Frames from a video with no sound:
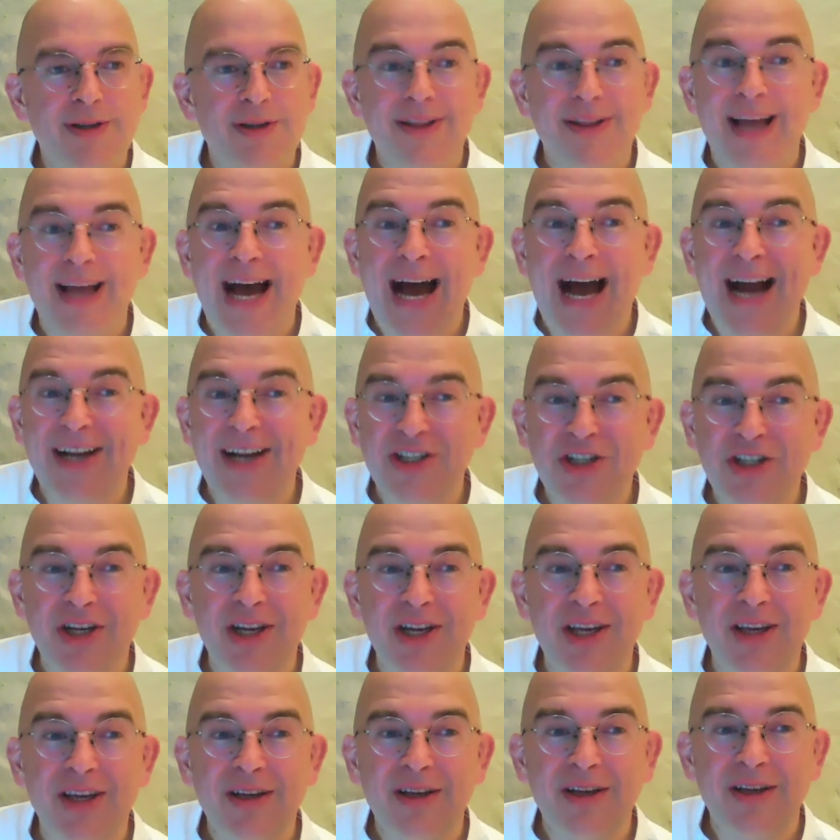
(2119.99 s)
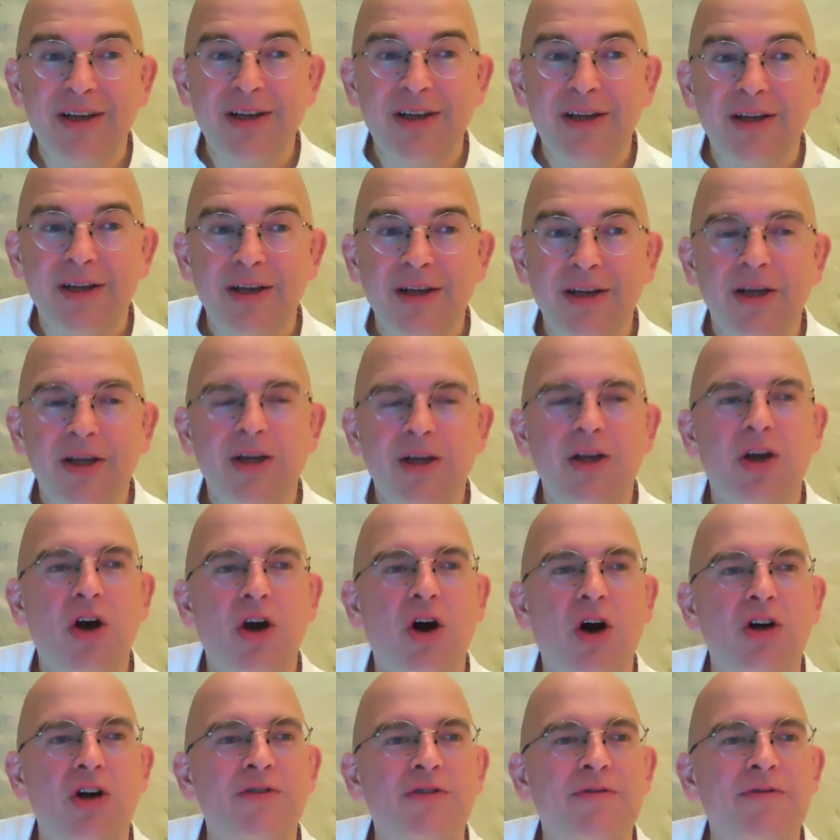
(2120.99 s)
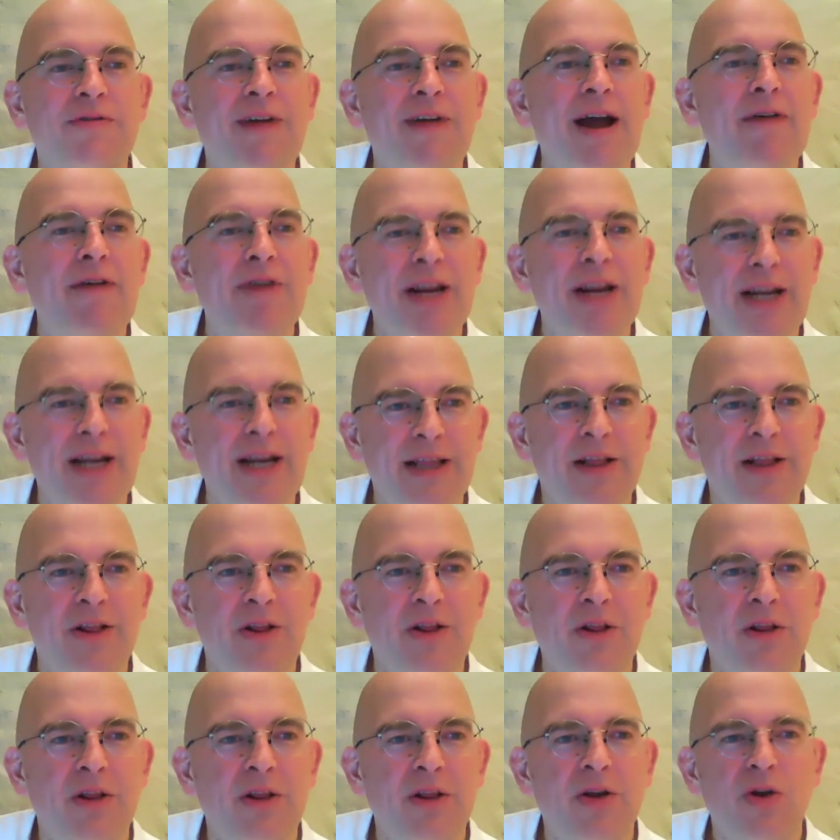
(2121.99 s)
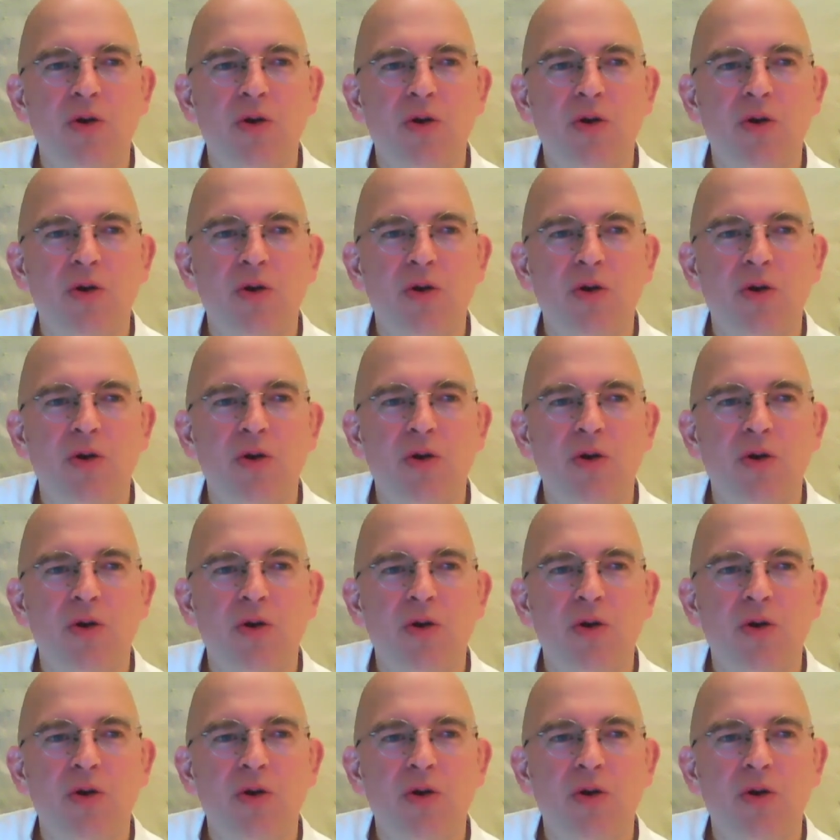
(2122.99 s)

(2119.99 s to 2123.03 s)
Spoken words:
that actually cost very little